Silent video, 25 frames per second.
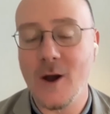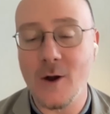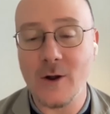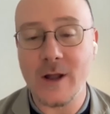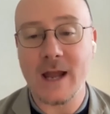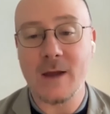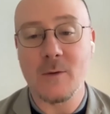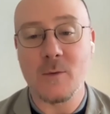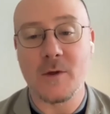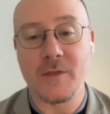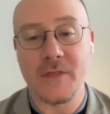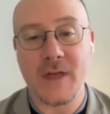
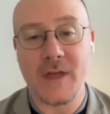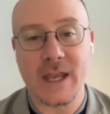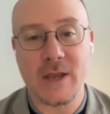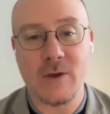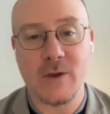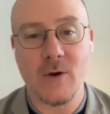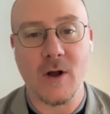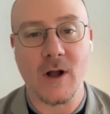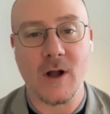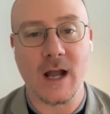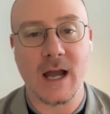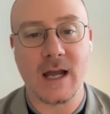Okay, well, thank
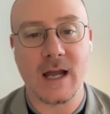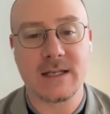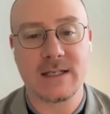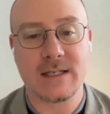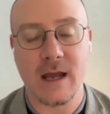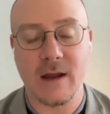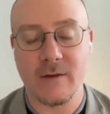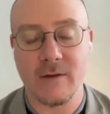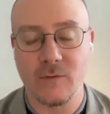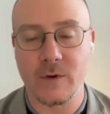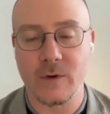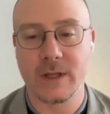you all,
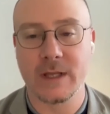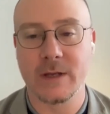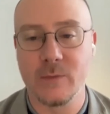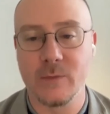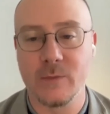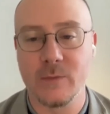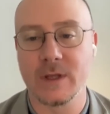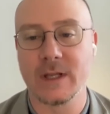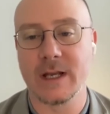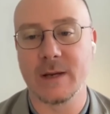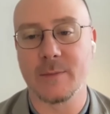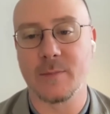guys. I've
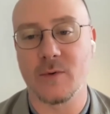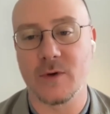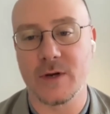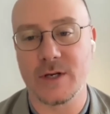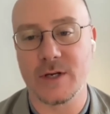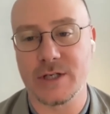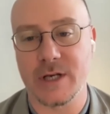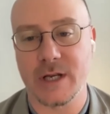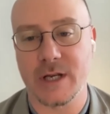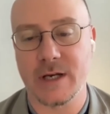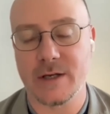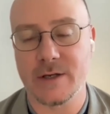really
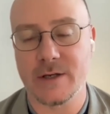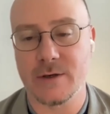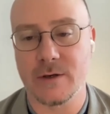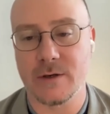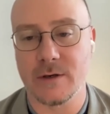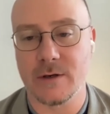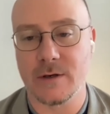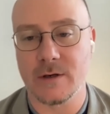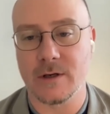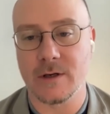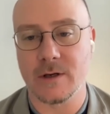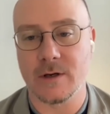appreciated
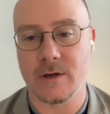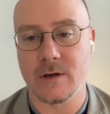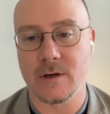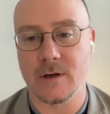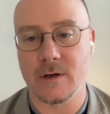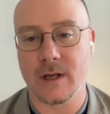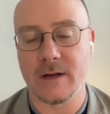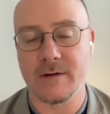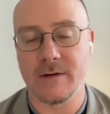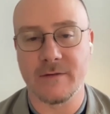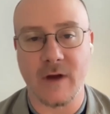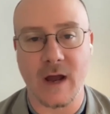
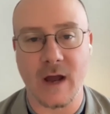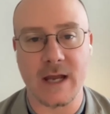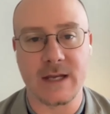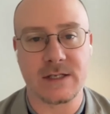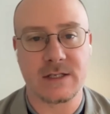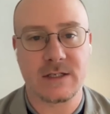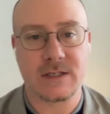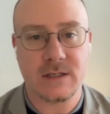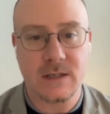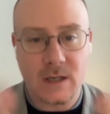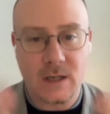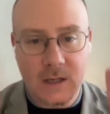your
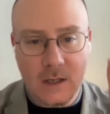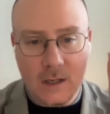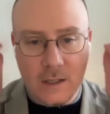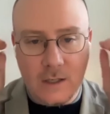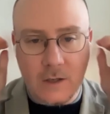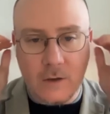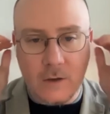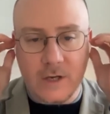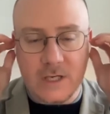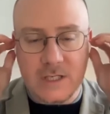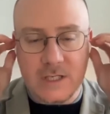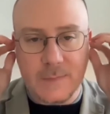advice,
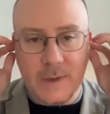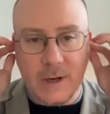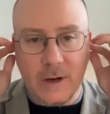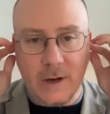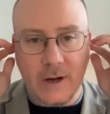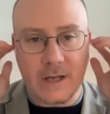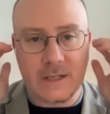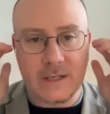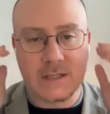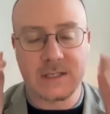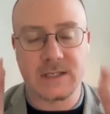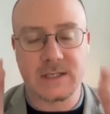your
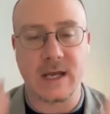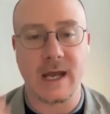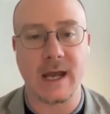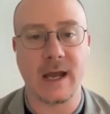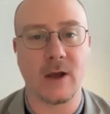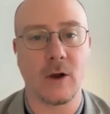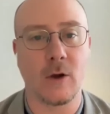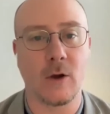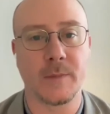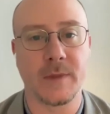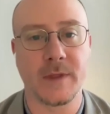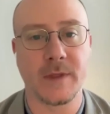experiences.
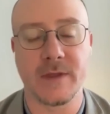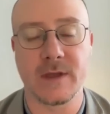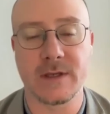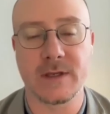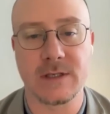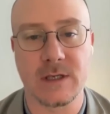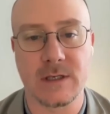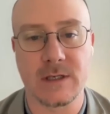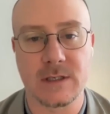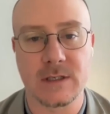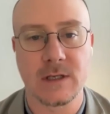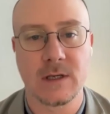I hope that
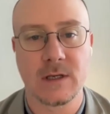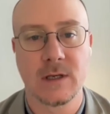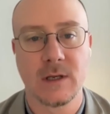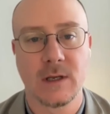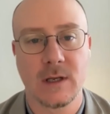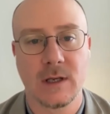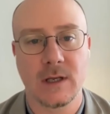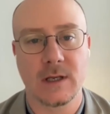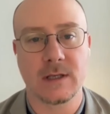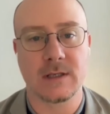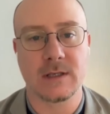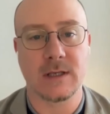this is,
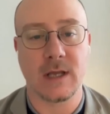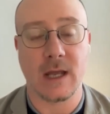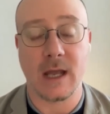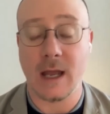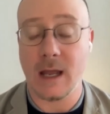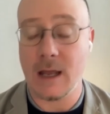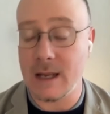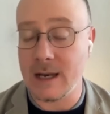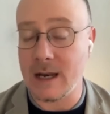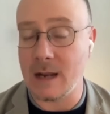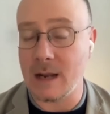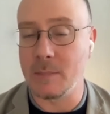
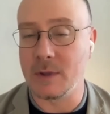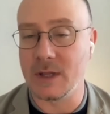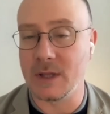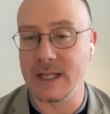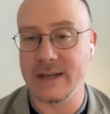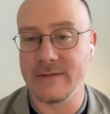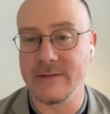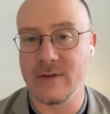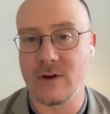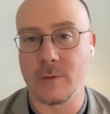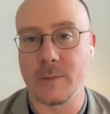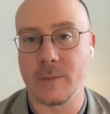and I
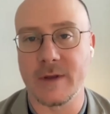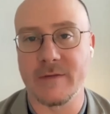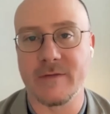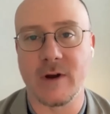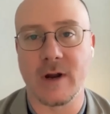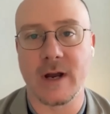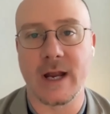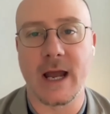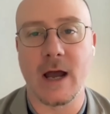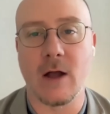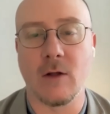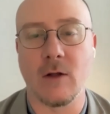believe it'll be
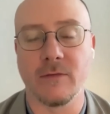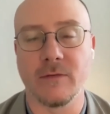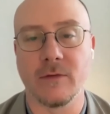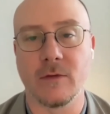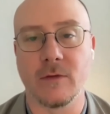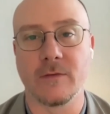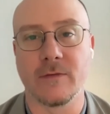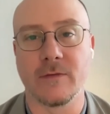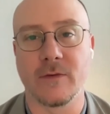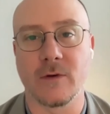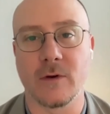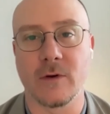very
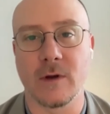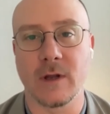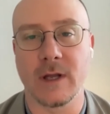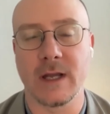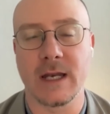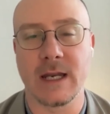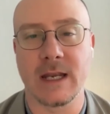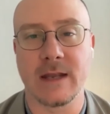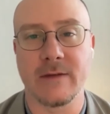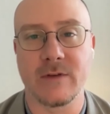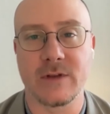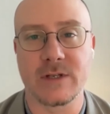helpful for
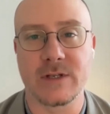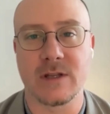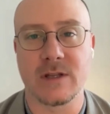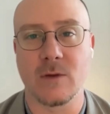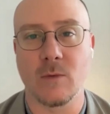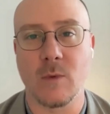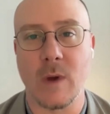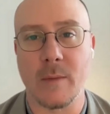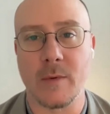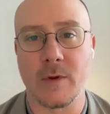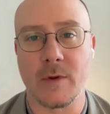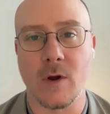any of us in
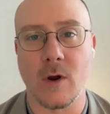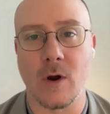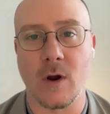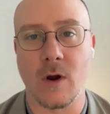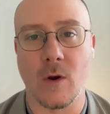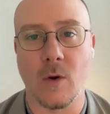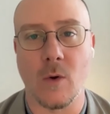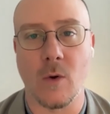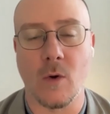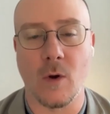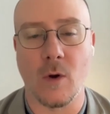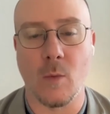the
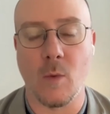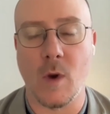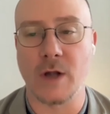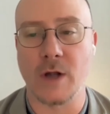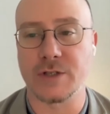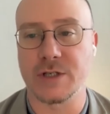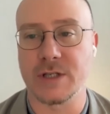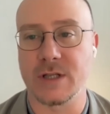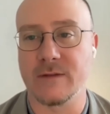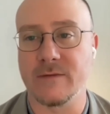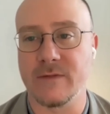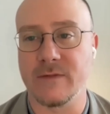webinar or
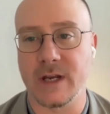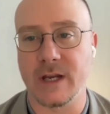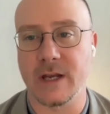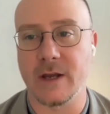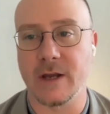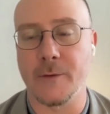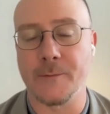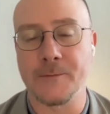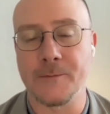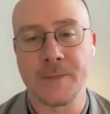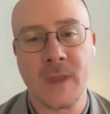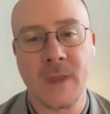watching the
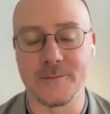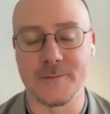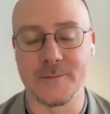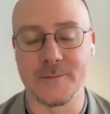video.